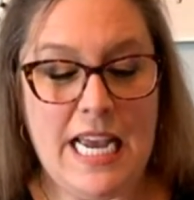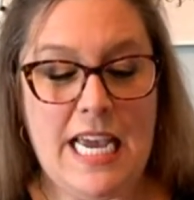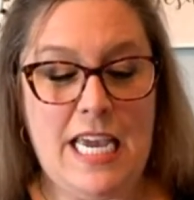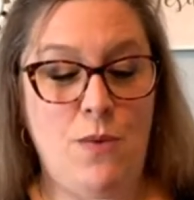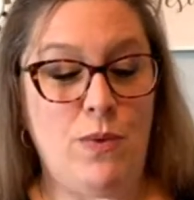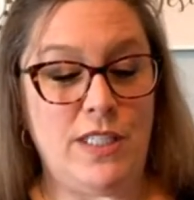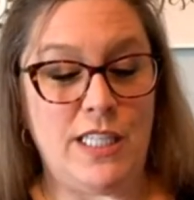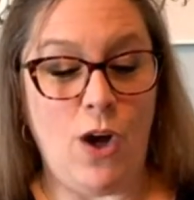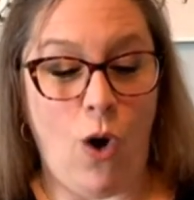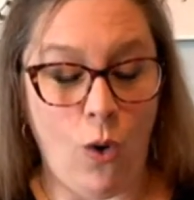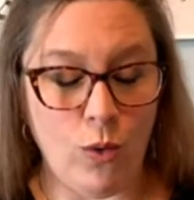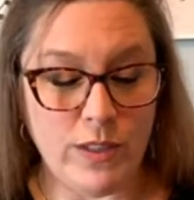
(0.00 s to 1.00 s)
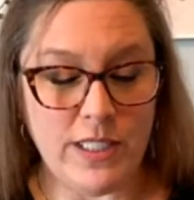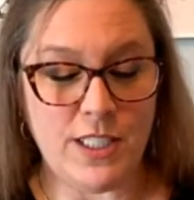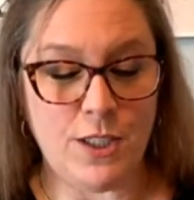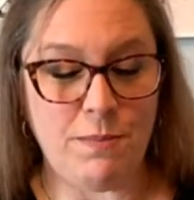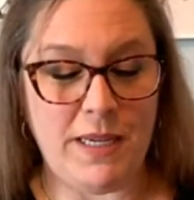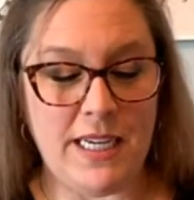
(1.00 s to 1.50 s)
He was the oldest
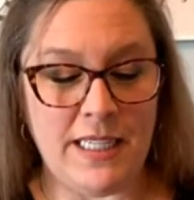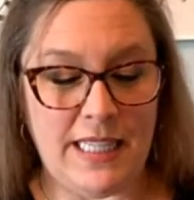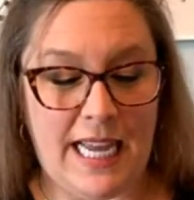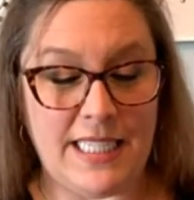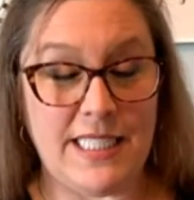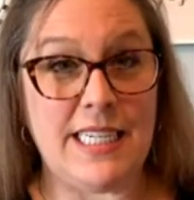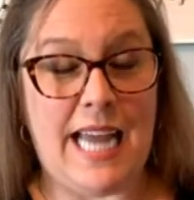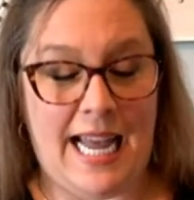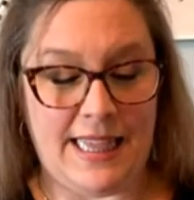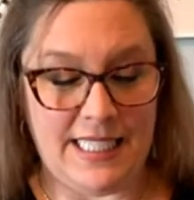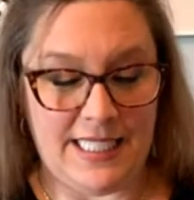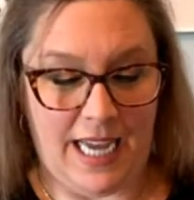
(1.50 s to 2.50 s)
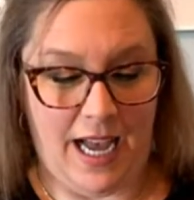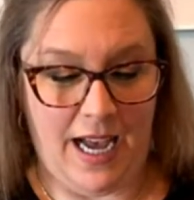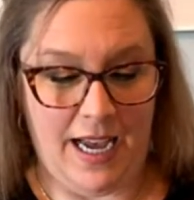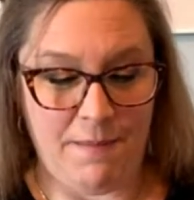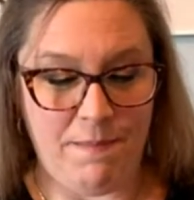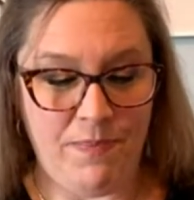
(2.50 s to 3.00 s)
to be elected at the
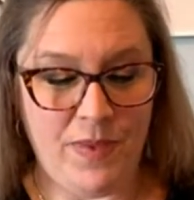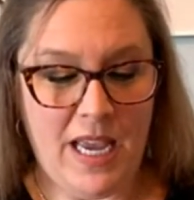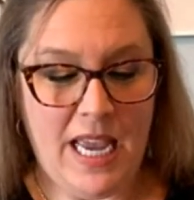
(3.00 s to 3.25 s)
time.